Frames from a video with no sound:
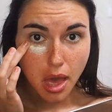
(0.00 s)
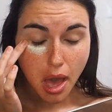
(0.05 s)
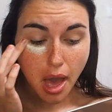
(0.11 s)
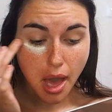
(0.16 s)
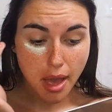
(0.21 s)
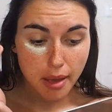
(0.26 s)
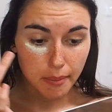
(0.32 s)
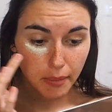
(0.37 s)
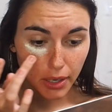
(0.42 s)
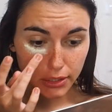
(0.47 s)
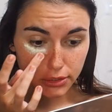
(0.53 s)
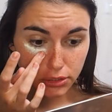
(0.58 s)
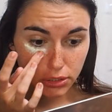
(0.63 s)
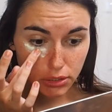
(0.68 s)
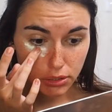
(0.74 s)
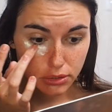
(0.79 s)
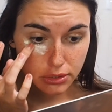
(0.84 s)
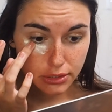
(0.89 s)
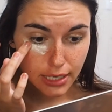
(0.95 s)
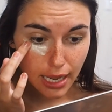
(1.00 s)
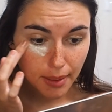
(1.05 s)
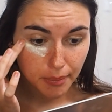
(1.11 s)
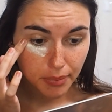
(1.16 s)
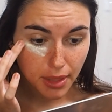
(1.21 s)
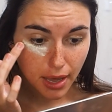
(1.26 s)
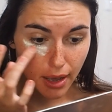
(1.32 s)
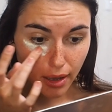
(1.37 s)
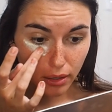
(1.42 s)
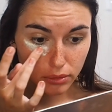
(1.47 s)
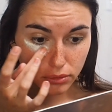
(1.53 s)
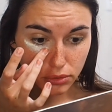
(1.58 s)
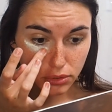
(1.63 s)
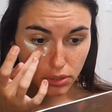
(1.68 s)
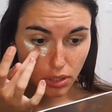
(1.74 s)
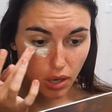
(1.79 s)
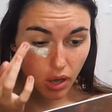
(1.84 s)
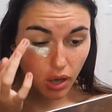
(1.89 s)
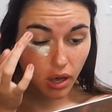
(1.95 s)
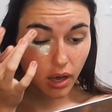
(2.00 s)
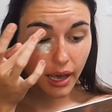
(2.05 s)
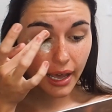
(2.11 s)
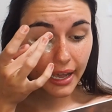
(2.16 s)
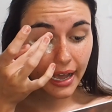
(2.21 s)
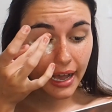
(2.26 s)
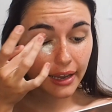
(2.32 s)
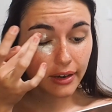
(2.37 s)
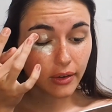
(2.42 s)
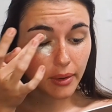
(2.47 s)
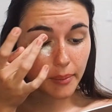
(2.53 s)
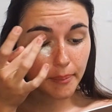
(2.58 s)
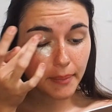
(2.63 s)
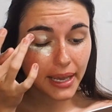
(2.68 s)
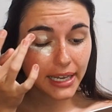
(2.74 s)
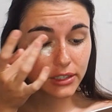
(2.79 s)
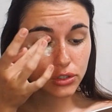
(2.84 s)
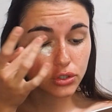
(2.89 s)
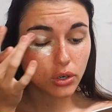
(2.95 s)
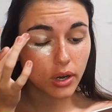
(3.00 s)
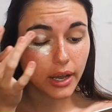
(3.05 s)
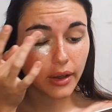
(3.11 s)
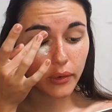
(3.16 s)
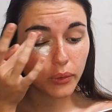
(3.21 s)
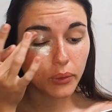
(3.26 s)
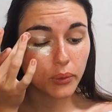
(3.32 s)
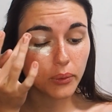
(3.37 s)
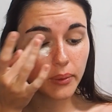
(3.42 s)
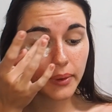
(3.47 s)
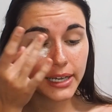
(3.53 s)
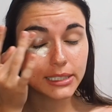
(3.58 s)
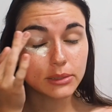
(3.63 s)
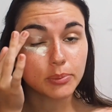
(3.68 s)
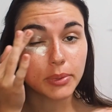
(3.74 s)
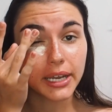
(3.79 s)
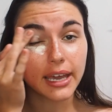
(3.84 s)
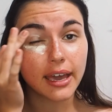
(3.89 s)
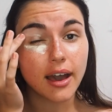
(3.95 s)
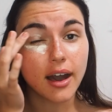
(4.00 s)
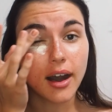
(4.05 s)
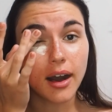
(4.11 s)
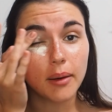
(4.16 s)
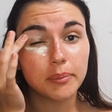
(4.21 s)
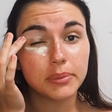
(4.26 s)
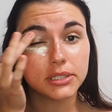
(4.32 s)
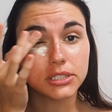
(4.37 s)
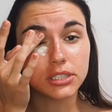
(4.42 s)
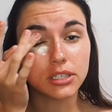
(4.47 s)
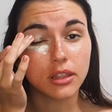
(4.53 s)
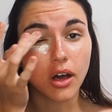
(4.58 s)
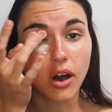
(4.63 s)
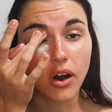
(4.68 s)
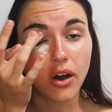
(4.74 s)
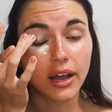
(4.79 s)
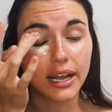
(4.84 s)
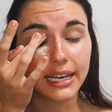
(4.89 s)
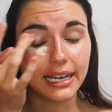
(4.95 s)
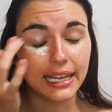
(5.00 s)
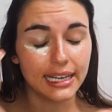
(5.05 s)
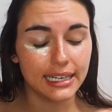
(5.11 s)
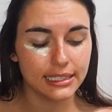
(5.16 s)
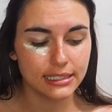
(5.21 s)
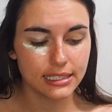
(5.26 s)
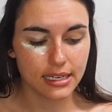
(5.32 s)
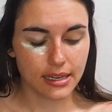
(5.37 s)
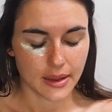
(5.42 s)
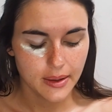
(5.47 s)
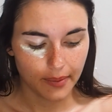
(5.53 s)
I just dab that under the eye, and I make sure I always bring it up to the eyelid,